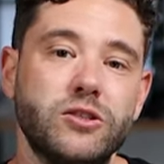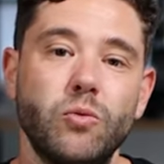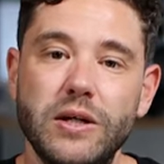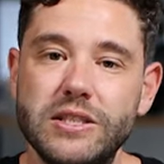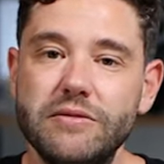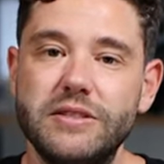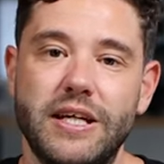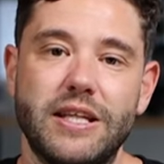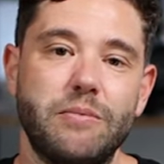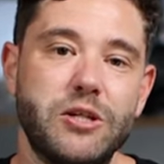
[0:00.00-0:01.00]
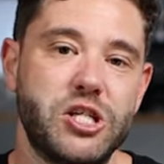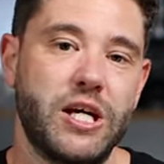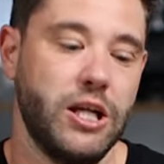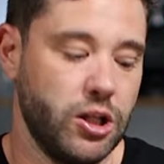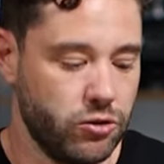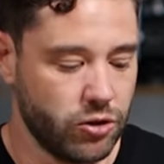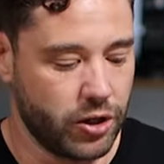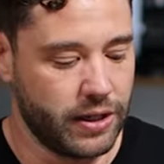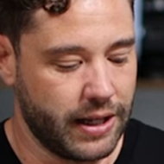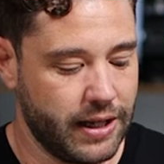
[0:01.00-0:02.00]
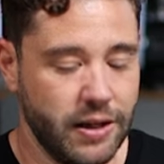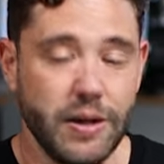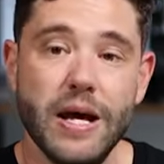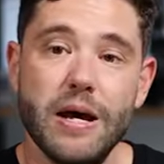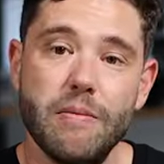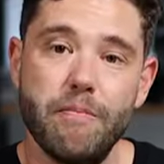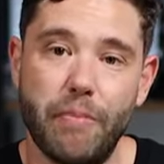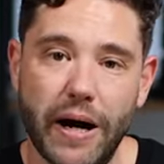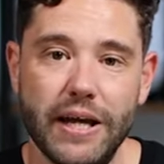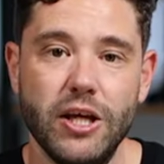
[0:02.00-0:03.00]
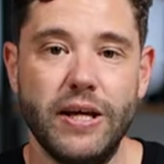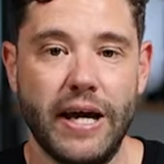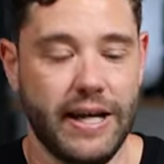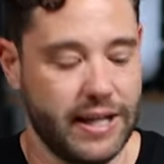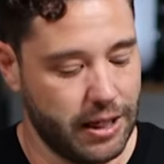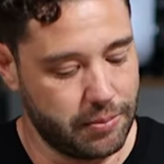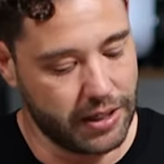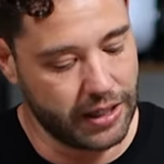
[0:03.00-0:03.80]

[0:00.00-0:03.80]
So once you've set the machine, you don't need it, but you can keep it